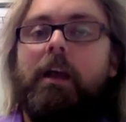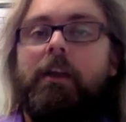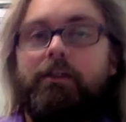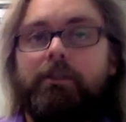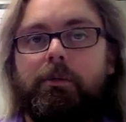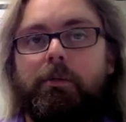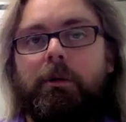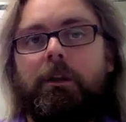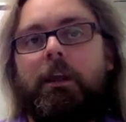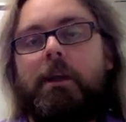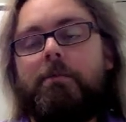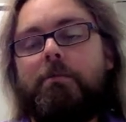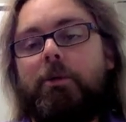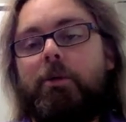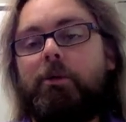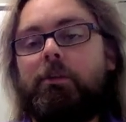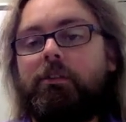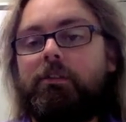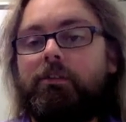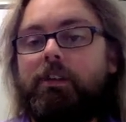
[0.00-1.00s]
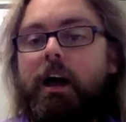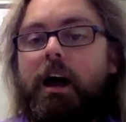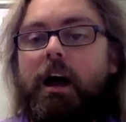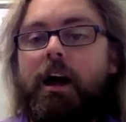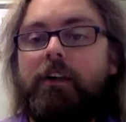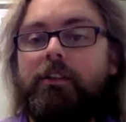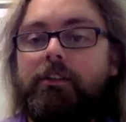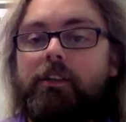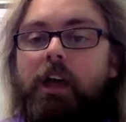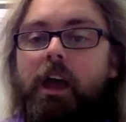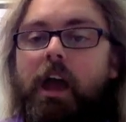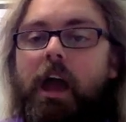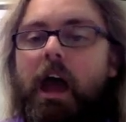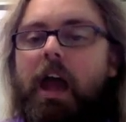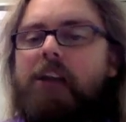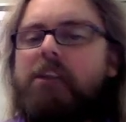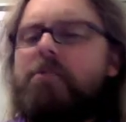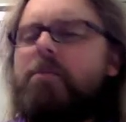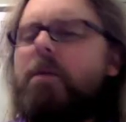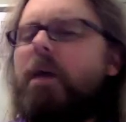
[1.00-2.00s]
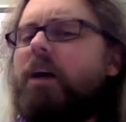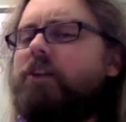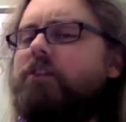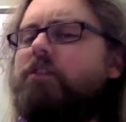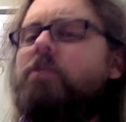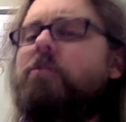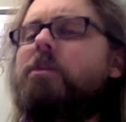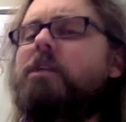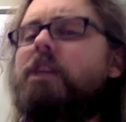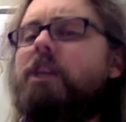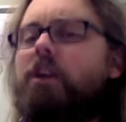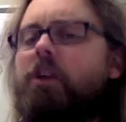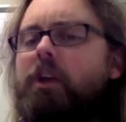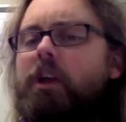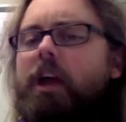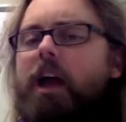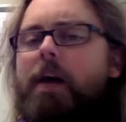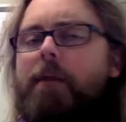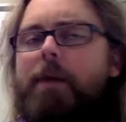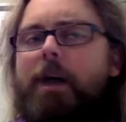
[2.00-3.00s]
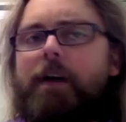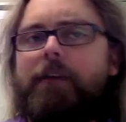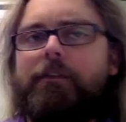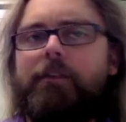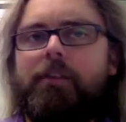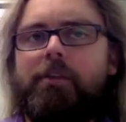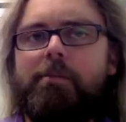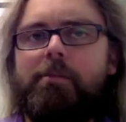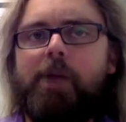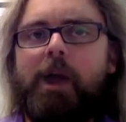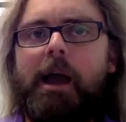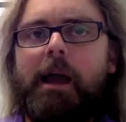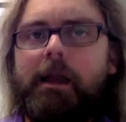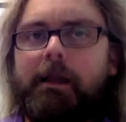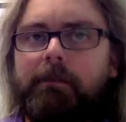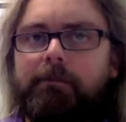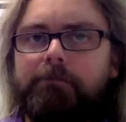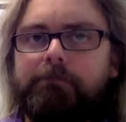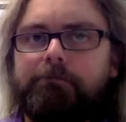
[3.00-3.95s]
It's a really important task, and you might still be gearing up after the break.